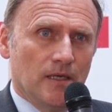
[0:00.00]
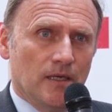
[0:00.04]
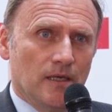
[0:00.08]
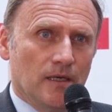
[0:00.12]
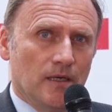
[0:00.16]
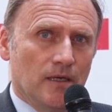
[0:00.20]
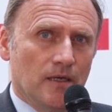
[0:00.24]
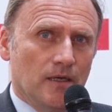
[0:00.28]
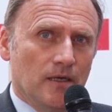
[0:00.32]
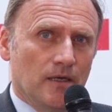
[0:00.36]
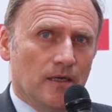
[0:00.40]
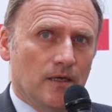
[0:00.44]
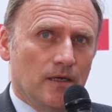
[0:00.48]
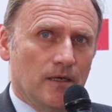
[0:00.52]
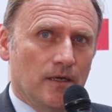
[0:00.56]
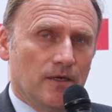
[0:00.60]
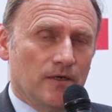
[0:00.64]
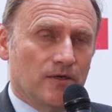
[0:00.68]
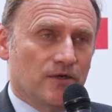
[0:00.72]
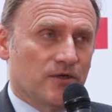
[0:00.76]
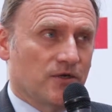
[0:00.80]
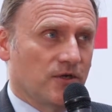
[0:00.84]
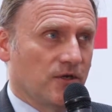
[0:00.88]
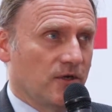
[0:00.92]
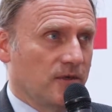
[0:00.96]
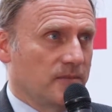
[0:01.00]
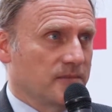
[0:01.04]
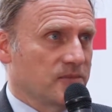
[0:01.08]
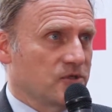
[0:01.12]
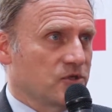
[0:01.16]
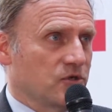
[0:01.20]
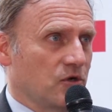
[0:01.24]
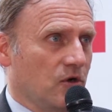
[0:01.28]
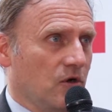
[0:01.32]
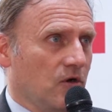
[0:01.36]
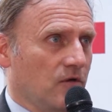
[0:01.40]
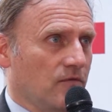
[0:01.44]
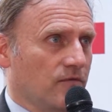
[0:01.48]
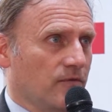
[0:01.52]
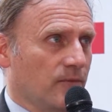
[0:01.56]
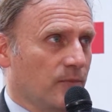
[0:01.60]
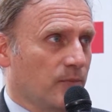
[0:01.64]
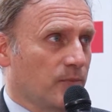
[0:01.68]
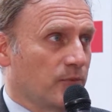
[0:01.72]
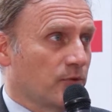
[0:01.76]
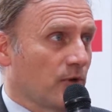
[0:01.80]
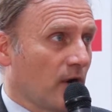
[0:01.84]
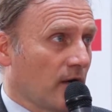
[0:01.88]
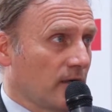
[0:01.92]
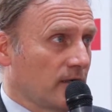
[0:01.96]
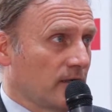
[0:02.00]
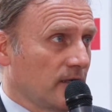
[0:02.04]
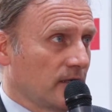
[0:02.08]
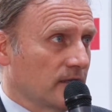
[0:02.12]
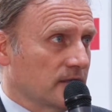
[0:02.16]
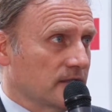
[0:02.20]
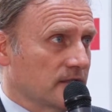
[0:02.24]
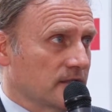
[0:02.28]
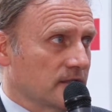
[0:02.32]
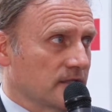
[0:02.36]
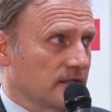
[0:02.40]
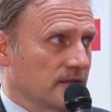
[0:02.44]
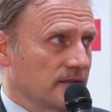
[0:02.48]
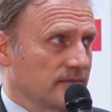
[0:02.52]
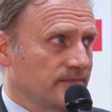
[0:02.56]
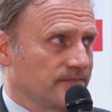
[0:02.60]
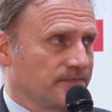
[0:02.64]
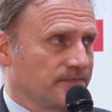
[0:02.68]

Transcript: In terms of products,